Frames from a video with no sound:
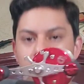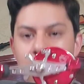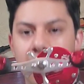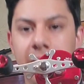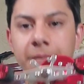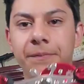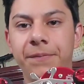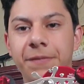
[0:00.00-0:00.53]
All
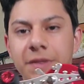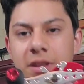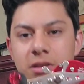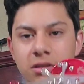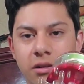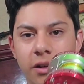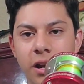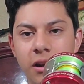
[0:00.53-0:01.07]
right,
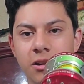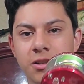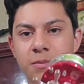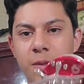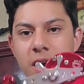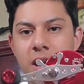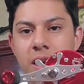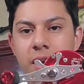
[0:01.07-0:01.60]
so here's
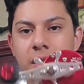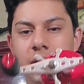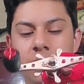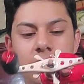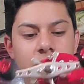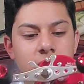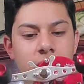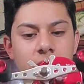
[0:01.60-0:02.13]
my,
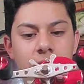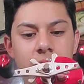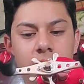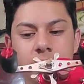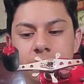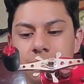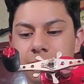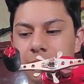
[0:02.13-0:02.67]
uh,
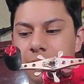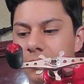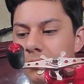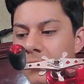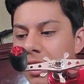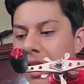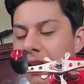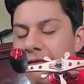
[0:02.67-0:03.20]

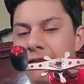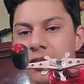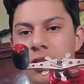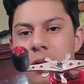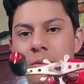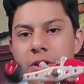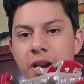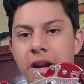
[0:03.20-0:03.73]
the catfish
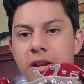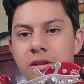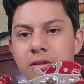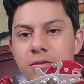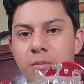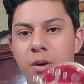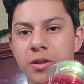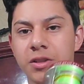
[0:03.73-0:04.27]
combo that I
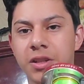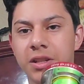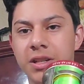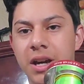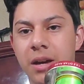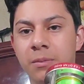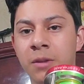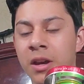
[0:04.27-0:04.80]
use most of the
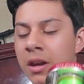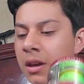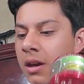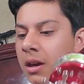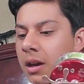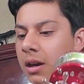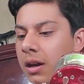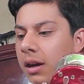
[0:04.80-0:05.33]
time.
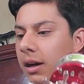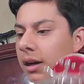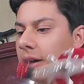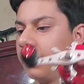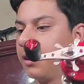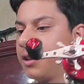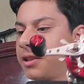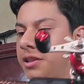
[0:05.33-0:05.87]

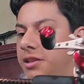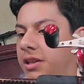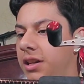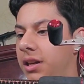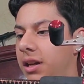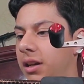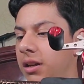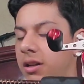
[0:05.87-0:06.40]
Uh, this is
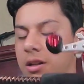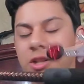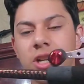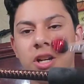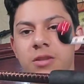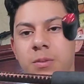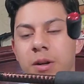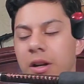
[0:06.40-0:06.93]
the
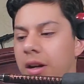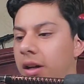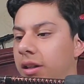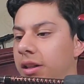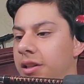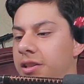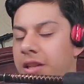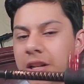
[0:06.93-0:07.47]
Shakespeare
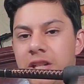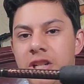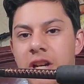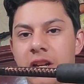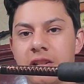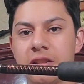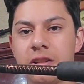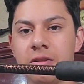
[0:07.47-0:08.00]
Ugly Stik
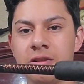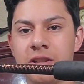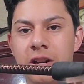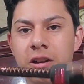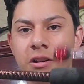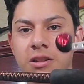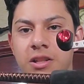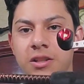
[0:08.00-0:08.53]
GX2
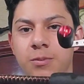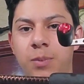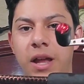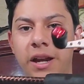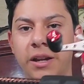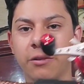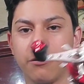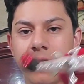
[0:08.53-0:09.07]
series, it's
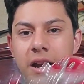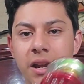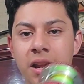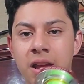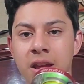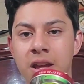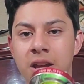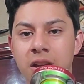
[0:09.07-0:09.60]
black and red.
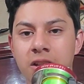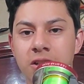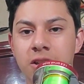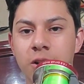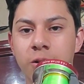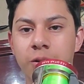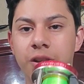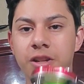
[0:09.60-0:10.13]

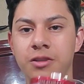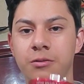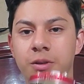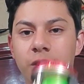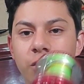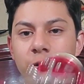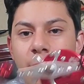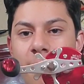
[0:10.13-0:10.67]
So this
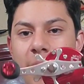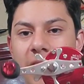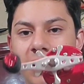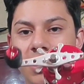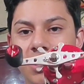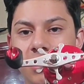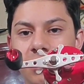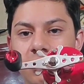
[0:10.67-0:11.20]
reel
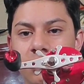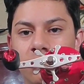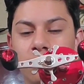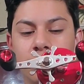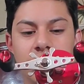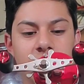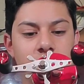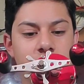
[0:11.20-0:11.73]
matches
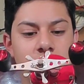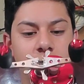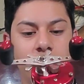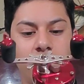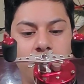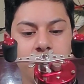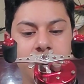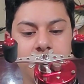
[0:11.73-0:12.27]
really, really
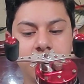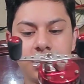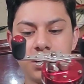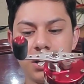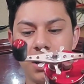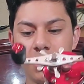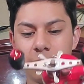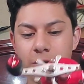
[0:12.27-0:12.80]
well with
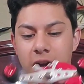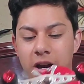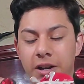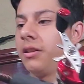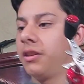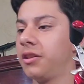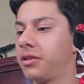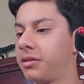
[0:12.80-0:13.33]
this uh, rod.
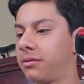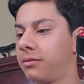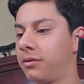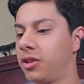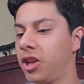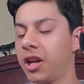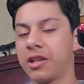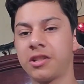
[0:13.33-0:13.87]
Uh, these
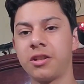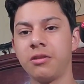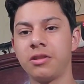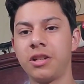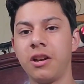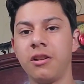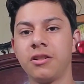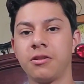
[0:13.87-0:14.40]
GX2
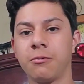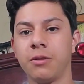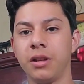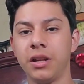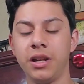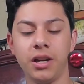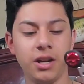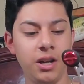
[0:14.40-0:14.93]
series are
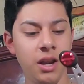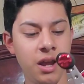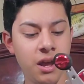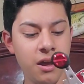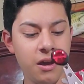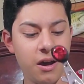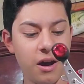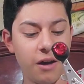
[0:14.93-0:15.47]
really good
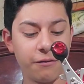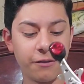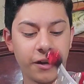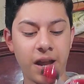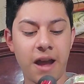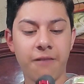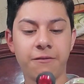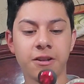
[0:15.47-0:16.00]
uh, for
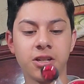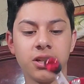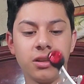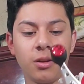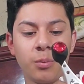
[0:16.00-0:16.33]
catfishing.